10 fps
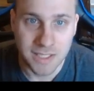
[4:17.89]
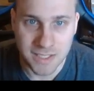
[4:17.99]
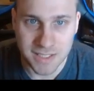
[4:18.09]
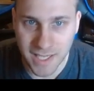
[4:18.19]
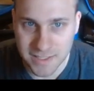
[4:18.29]

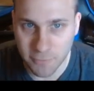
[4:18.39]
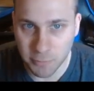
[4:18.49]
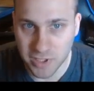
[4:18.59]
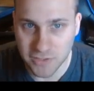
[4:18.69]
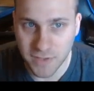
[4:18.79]
These guys have a
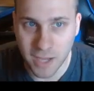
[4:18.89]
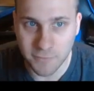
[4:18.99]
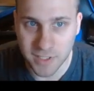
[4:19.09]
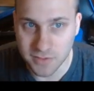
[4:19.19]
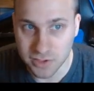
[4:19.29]
plus 5
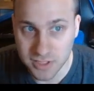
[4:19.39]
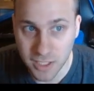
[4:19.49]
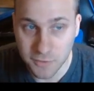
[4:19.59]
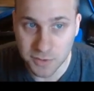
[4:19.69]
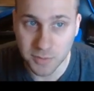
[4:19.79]
to hit
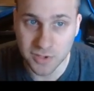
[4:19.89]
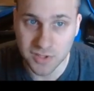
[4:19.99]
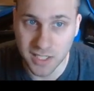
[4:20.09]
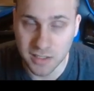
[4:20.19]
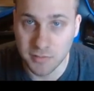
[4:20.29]
themselves, so most
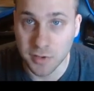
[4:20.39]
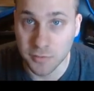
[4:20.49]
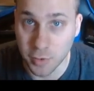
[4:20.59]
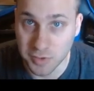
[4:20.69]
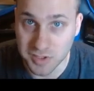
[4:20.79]
likely if they're
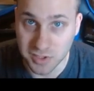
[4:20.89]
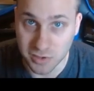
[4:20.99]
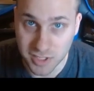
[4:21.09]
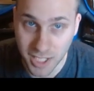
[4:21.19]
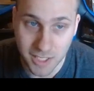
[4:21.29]
focusing your
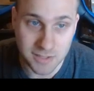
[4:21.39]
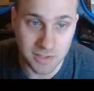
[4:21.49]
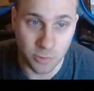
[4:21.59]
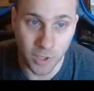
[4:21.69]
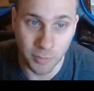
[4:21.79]
tanks,
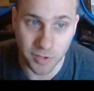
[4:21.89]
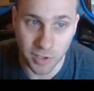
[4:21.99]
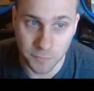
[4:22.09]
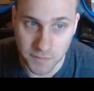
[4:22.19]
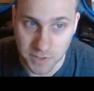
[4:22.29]
they're well
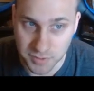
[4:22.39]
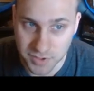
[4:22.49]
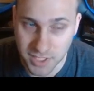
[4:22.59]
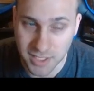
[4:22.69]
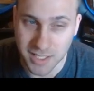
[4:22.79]
below
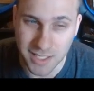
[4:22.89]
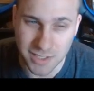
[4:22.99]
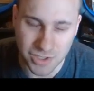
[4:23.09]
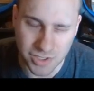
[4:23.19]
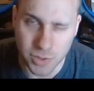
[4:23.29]
50% and
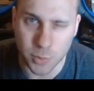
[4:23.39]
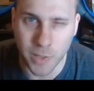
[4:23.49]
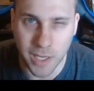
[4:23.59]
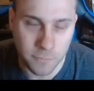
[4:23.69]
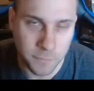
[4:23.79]
just
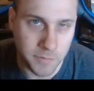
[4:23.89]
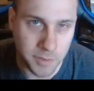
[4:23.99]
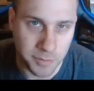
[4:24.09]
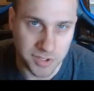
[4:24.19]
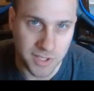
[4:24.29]
around
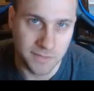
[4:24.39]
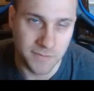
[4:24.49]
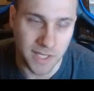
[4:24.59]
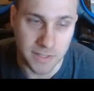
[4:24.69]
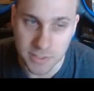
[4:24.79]
50%, if
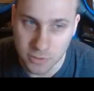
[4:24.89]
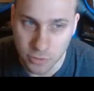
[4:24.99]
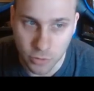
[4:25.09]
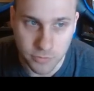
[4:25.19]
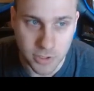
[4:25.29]
not a little
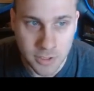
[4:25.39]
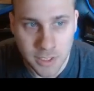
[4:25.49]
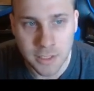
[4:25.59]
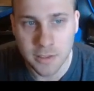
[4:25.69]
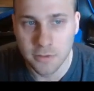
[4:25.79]
over,
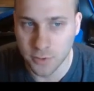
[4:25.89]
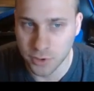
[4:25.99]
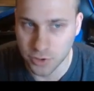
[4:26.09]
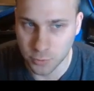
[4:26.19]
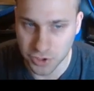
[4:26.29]
for
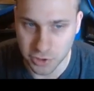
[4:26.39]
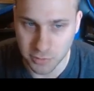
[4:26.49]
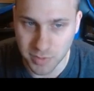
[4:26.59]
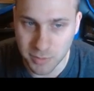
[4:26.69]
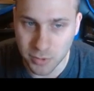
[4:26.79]
your squishier
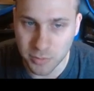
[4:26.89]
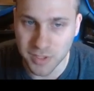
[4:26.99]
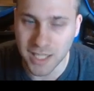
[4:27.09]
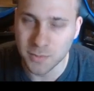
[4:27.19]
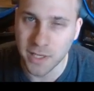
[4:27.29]
people, but
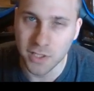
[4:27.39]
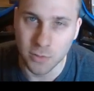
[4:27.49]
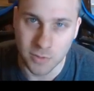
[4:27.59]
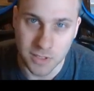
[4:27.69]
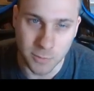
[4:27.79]
that's why you
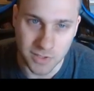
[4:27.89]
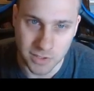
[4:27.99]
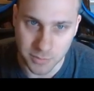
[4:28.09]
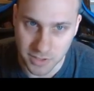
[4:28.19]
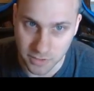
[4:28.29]
don't really want
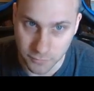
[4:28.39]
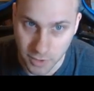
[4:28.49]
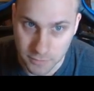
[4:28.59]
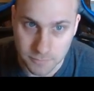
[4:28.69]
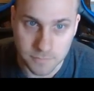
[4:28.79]
them in the front.